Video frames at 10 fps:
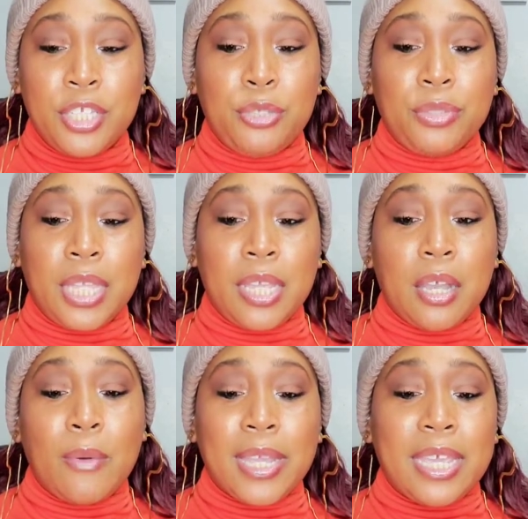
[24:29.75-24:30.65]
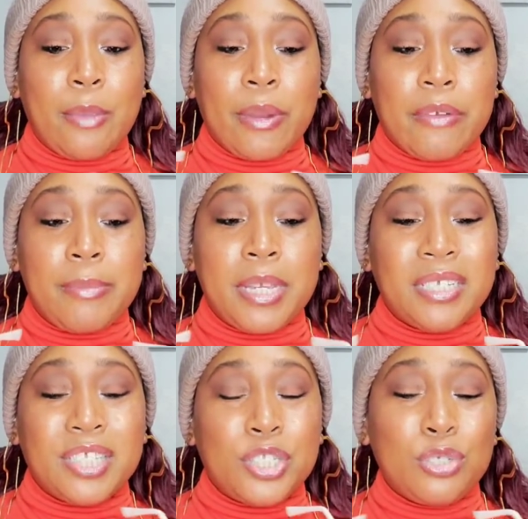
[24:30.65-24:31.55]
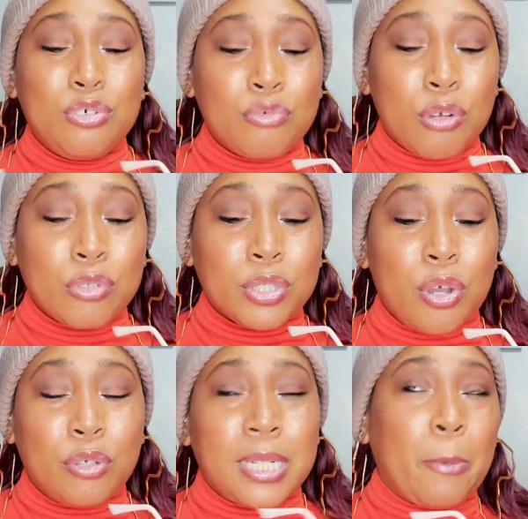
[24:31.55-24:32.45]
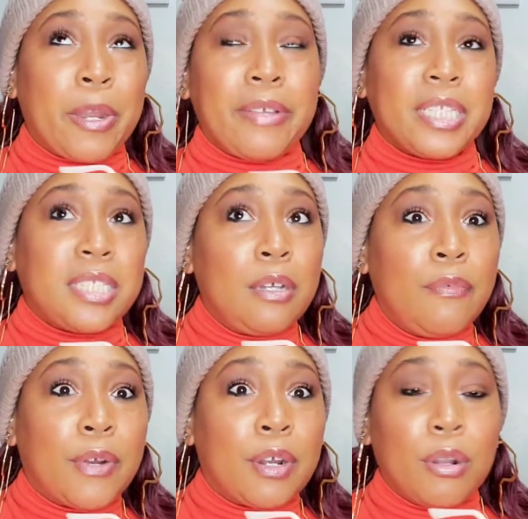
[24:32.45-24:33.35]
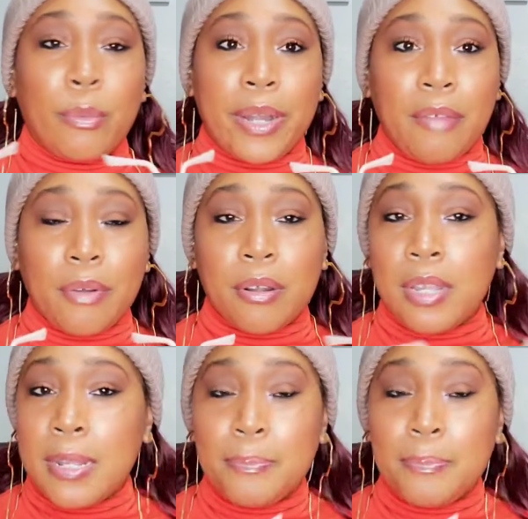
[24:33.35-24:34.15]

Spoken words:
you think, oh, I can't wear it because it's too rose gold and I'm wearing silver or whatever.